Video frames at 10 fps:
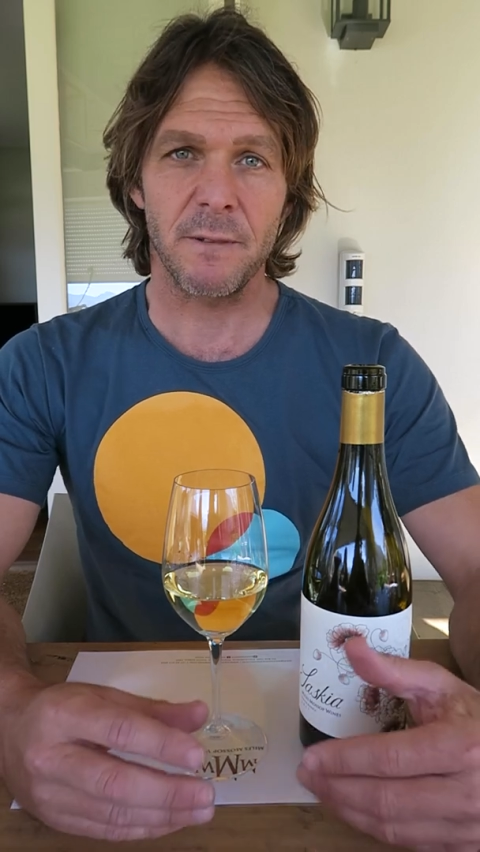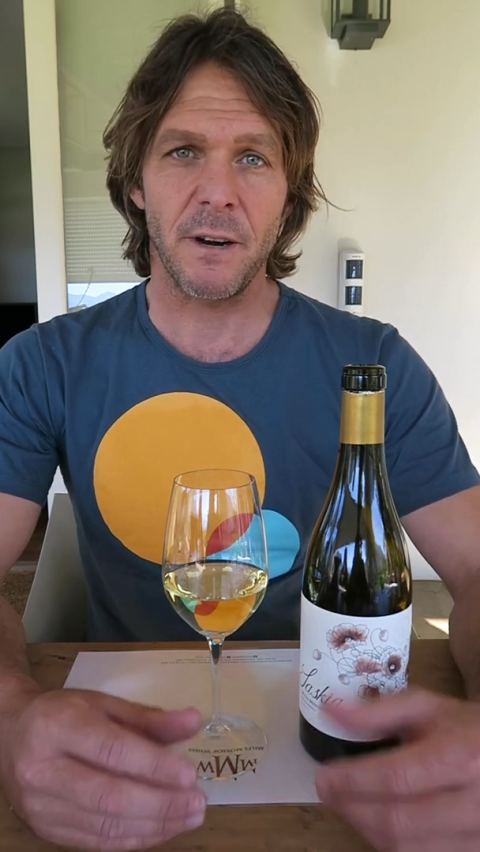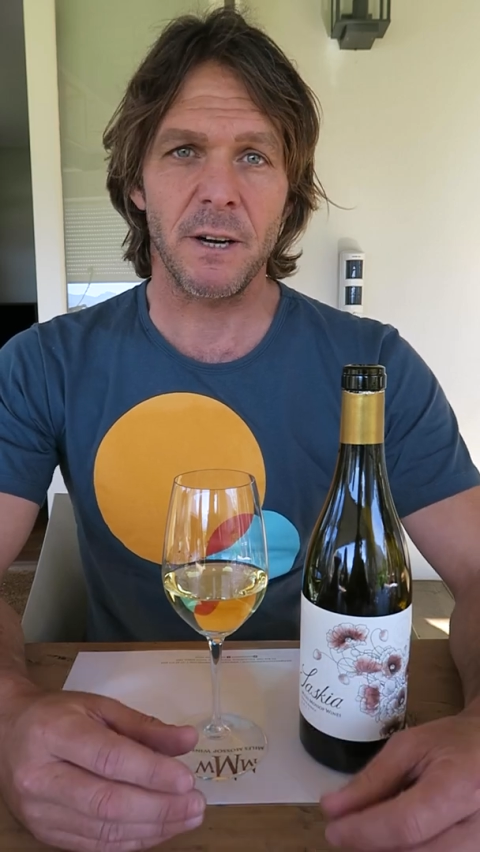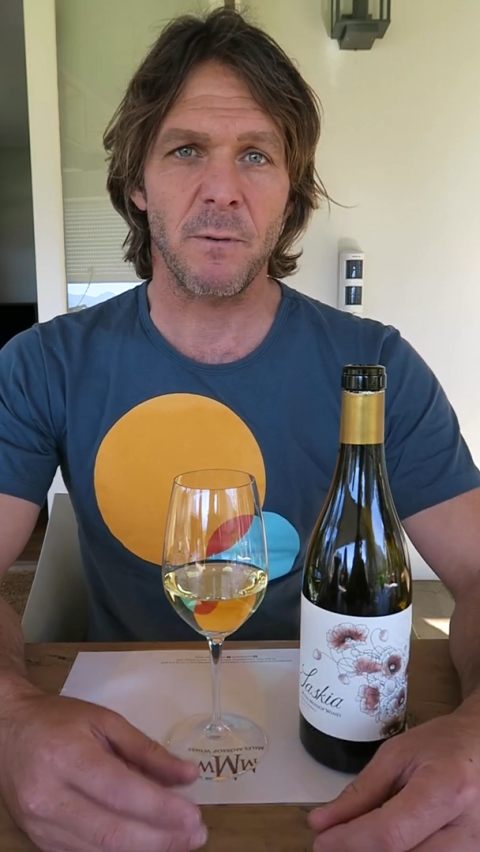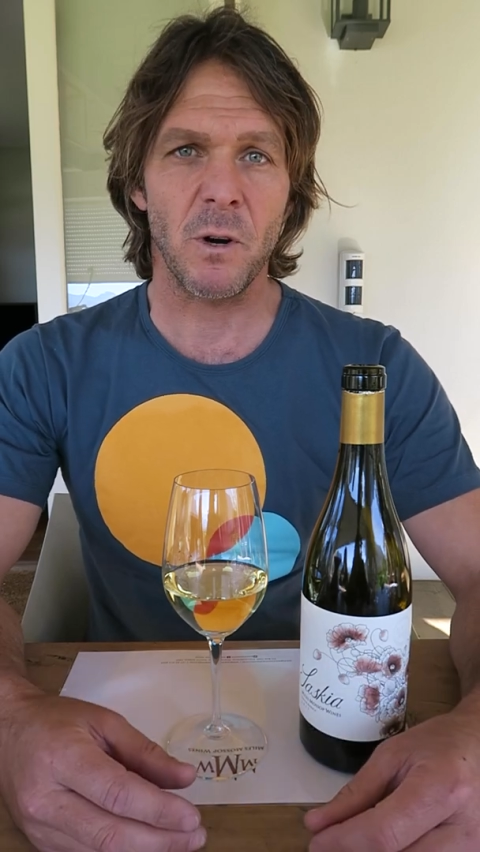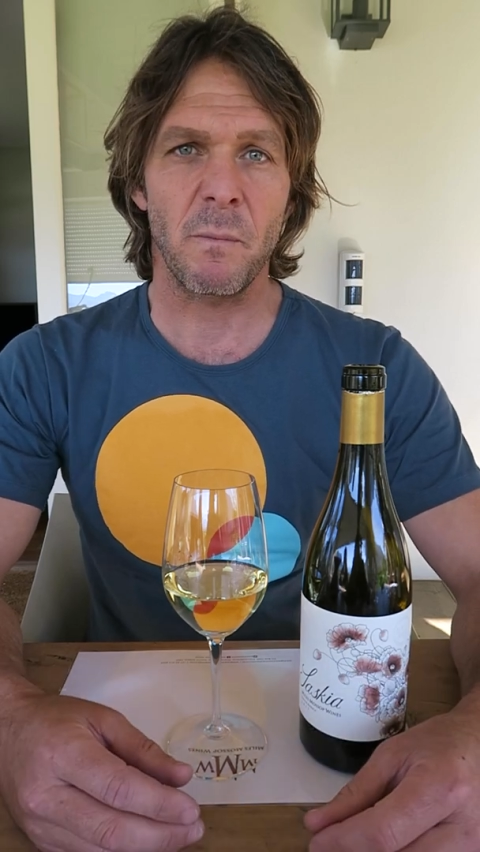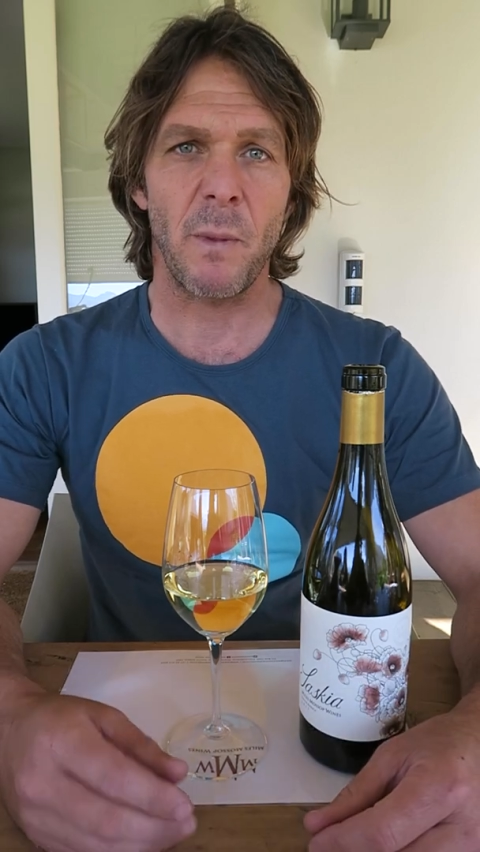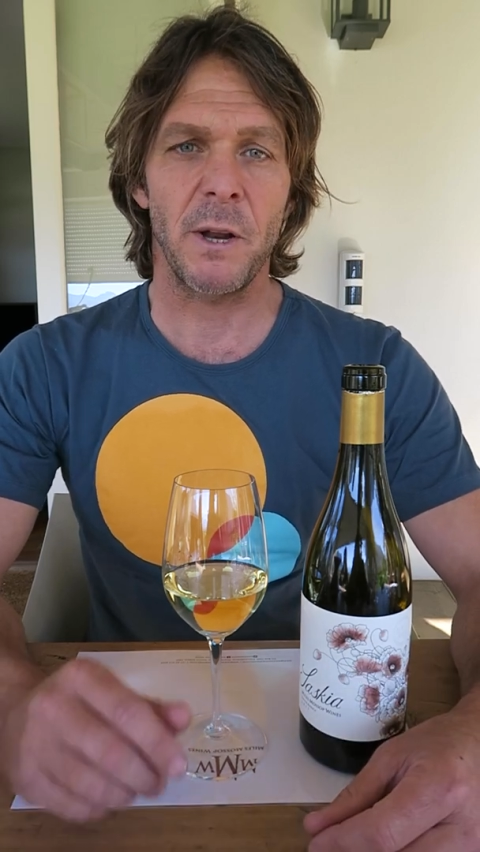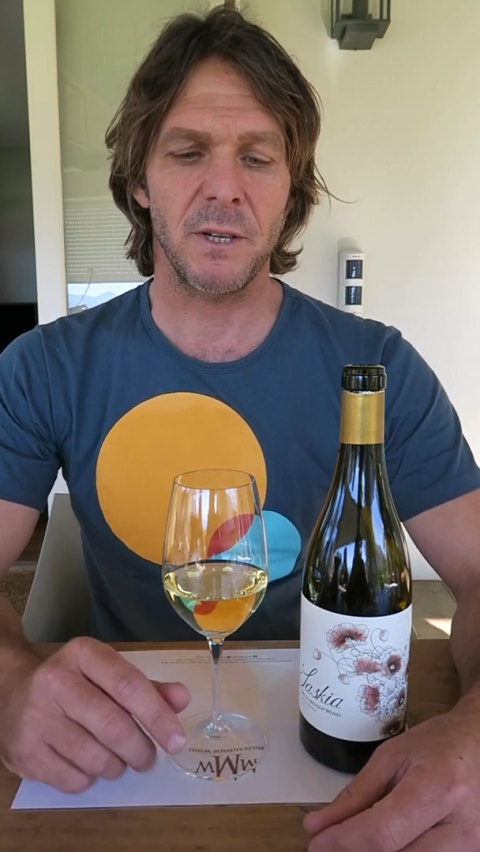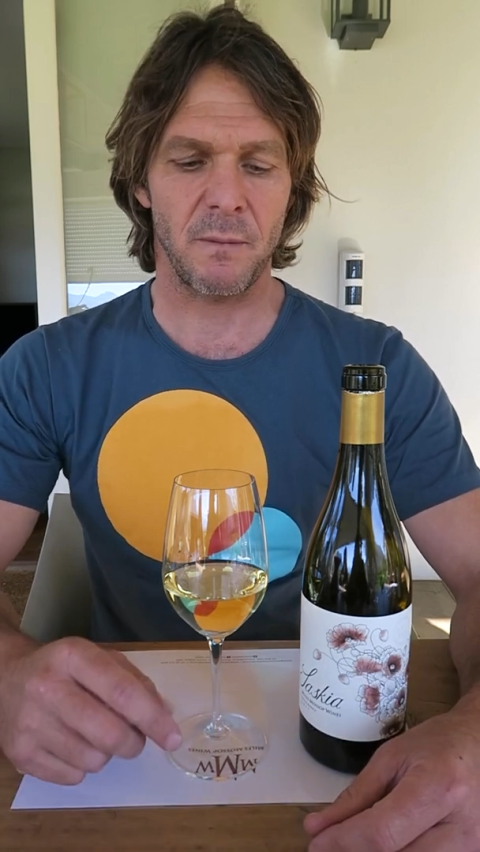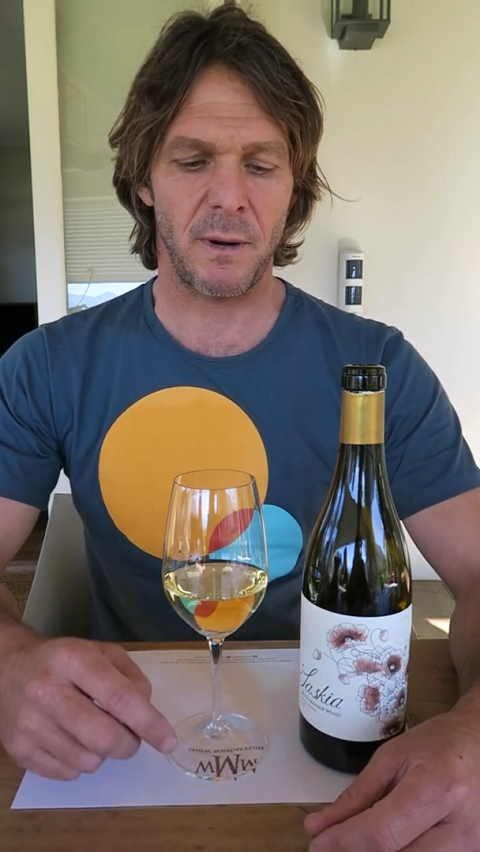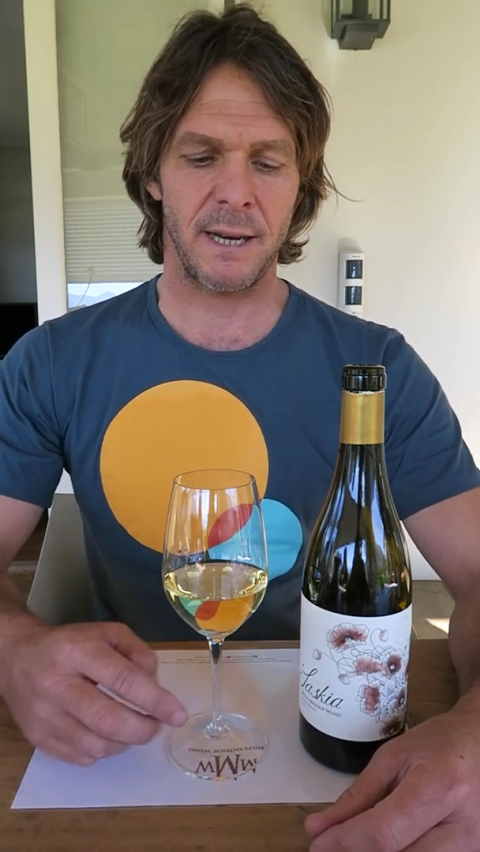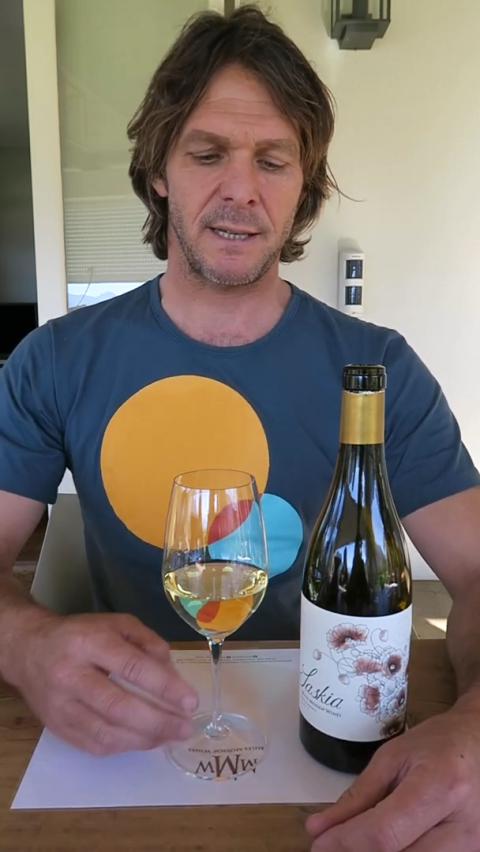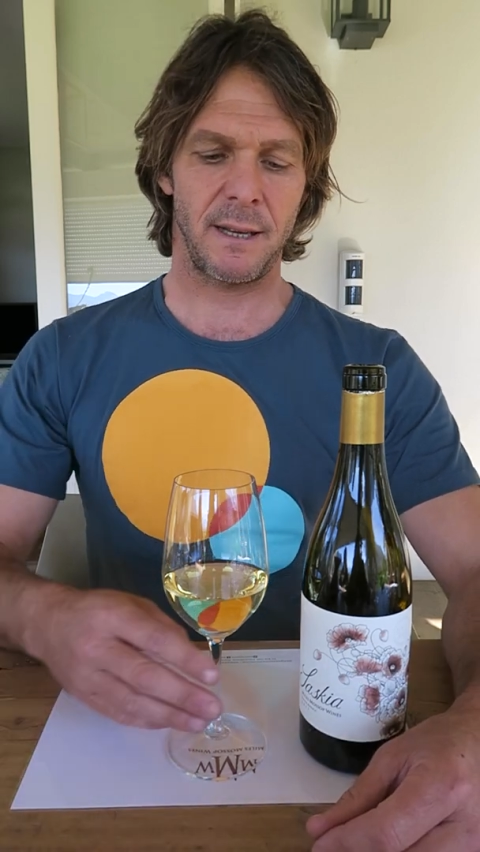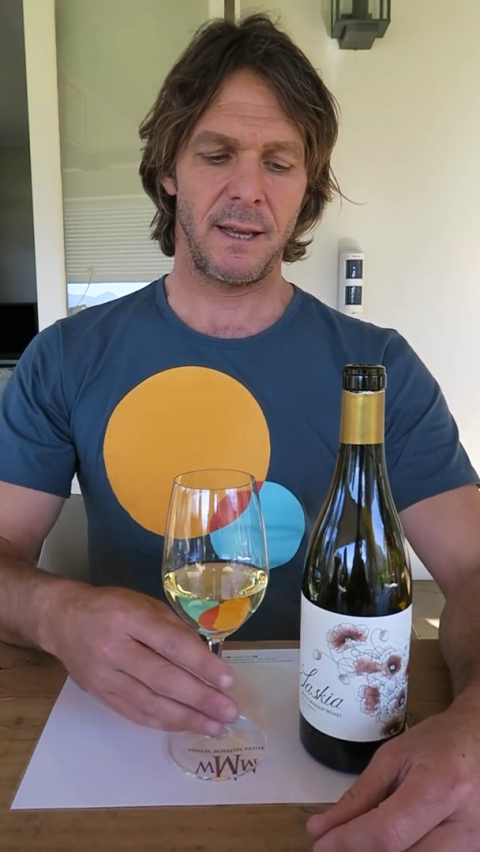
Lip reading: very different component to the blend.